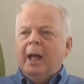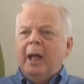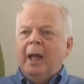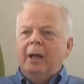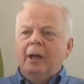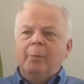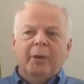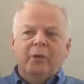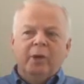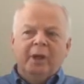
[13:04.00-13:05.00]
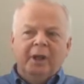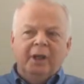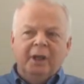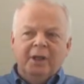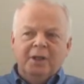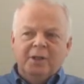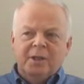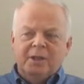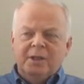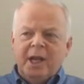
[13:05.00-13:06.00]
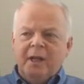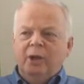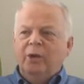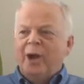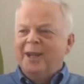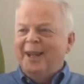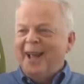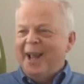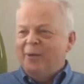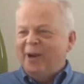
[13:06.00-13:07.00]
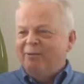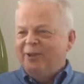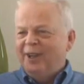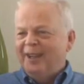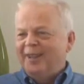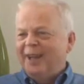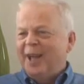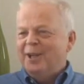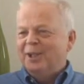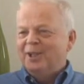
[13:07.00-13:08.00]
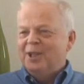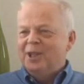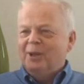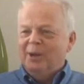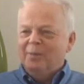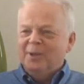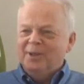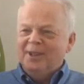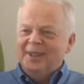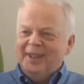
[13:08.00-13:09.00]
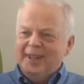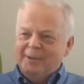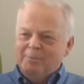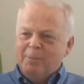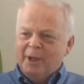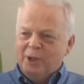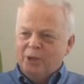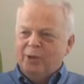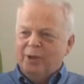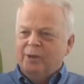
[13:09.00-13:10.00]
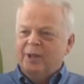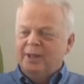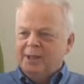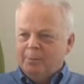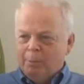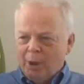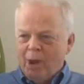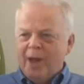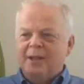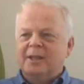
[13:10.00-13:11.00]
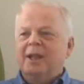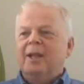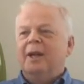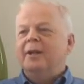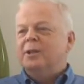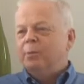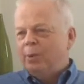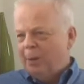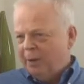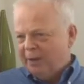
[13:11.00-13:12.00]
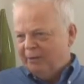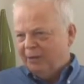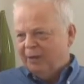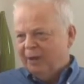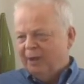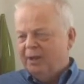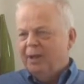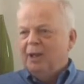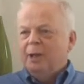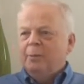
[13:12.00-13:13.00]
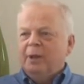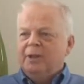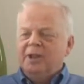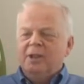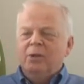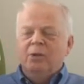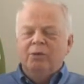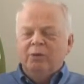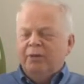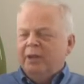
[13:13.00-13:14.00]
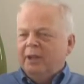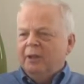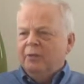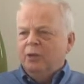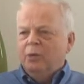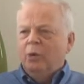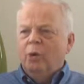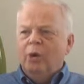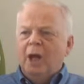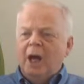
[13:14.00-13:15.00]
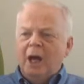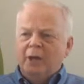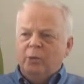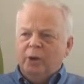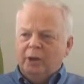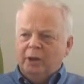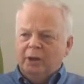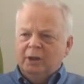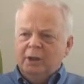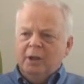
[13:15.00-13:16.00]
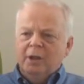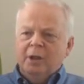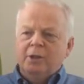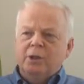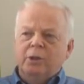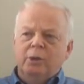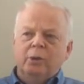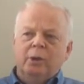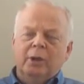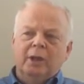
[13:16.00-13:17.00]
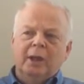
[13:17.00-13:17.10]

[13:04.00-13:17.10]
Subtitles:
And number three is take great care when filling in the agency agreement and make sure it's compliant and it's properly filled in, because it's an awful thing if you do all the hard work to